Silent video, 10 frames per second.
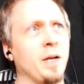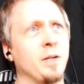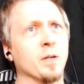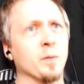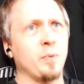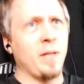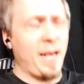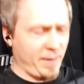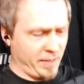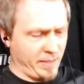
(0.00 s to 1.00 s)
you're gonna
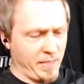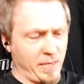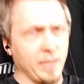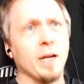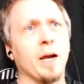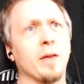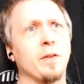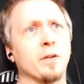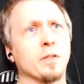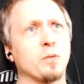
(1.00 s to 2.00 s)
plant the seed, and then
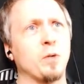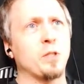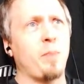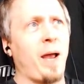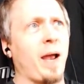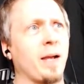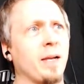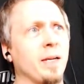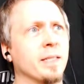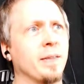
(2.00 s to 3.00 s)
you're gonna switch back
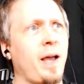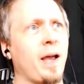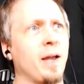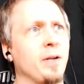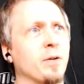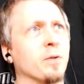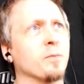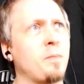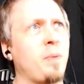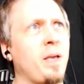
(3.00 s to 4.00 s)
to that, and you're gonna
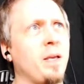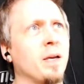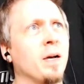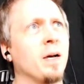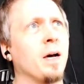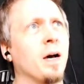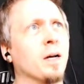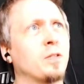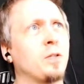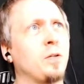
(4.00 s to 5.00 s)
repeat
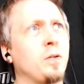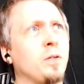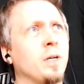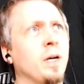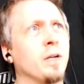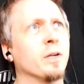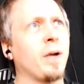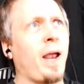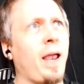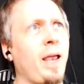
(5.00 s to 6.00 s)
until your
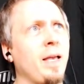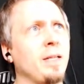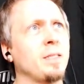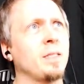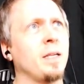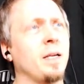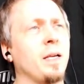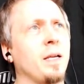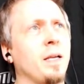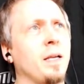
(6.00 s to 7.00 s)
hands
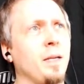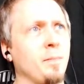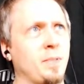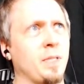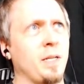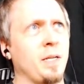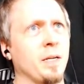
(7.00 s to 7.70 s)
empty.